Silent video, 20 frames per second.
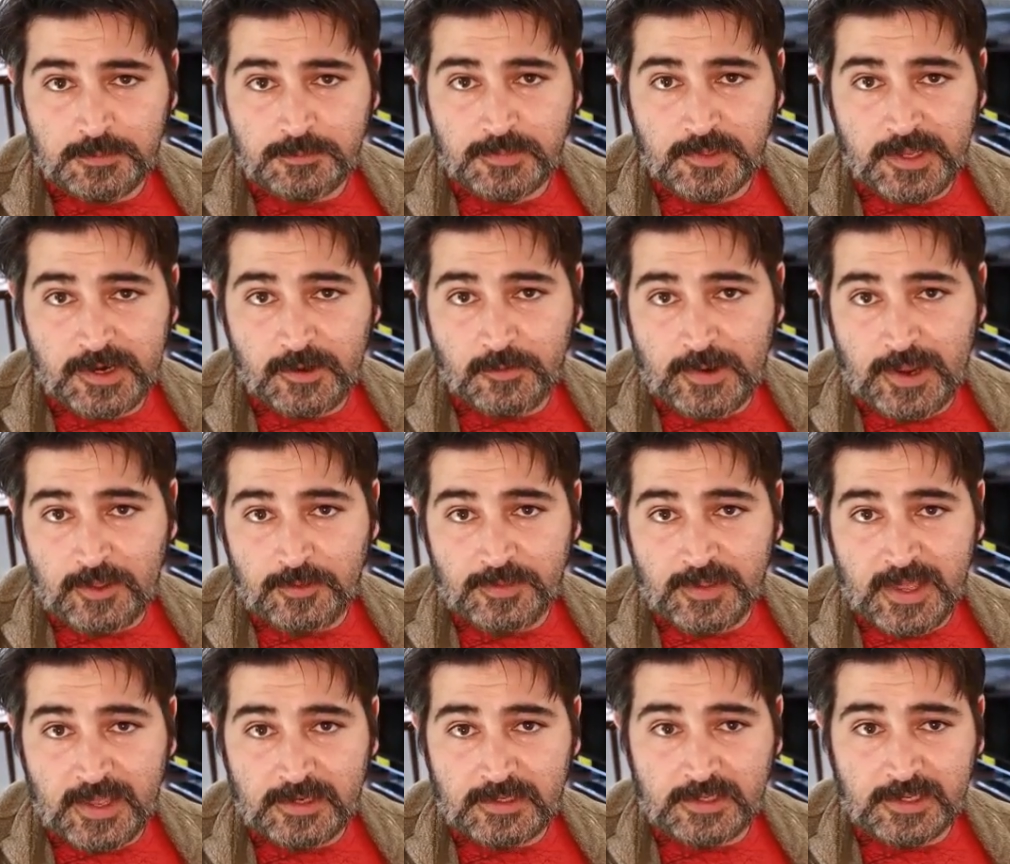play around
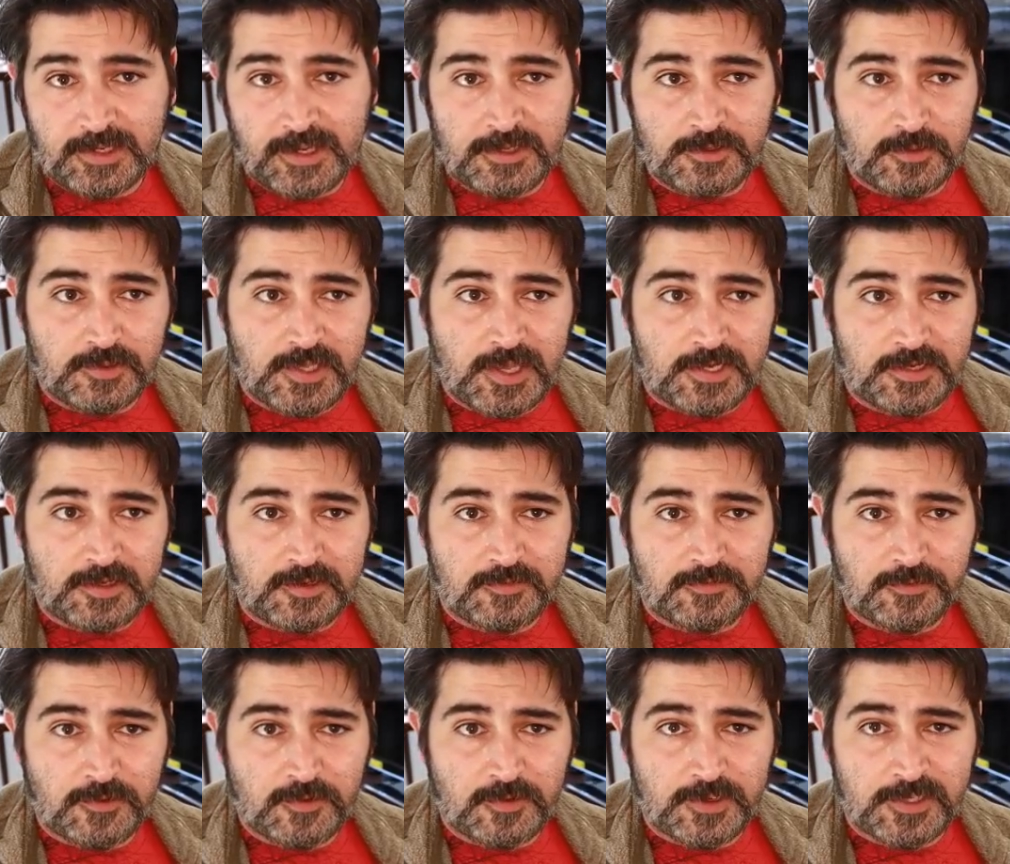that. Like I do that in
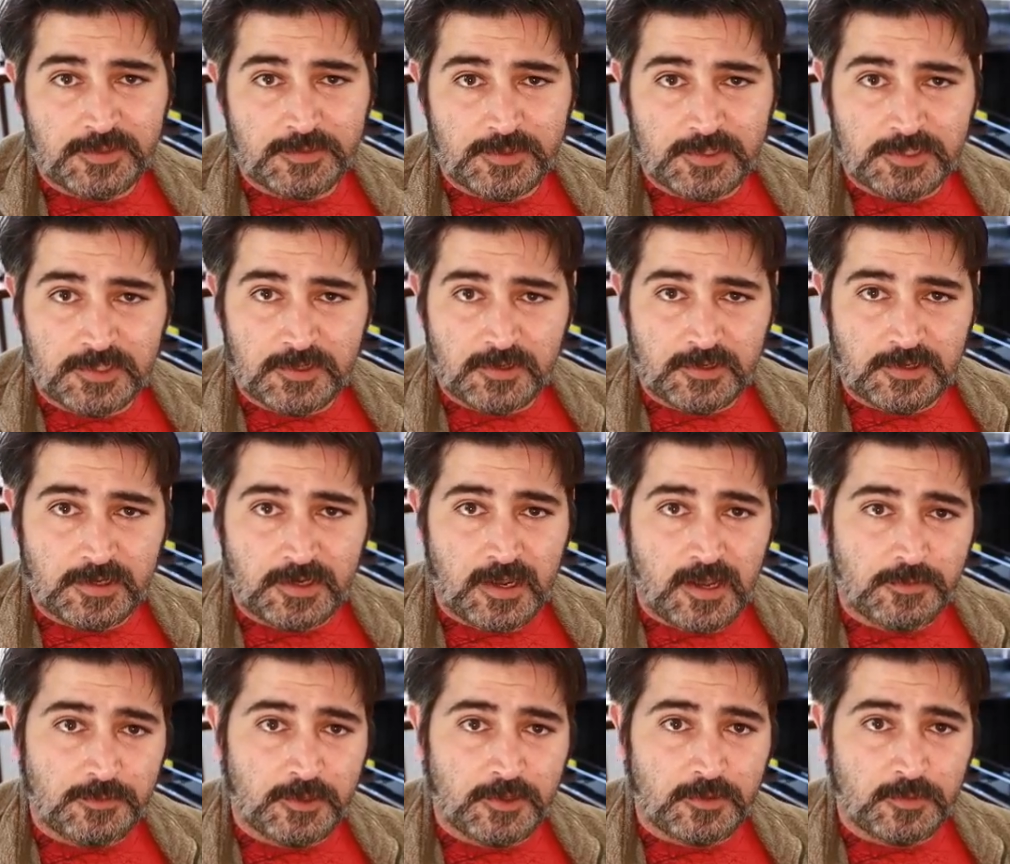Infernoids with a certain
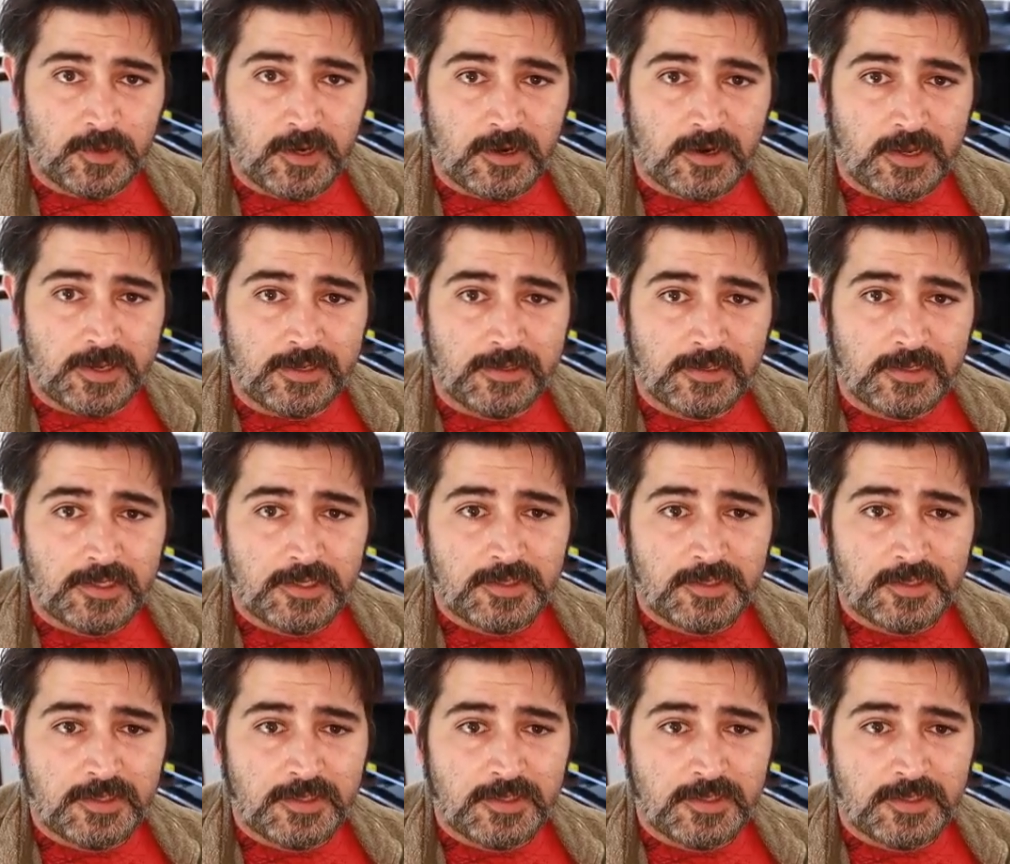combo where I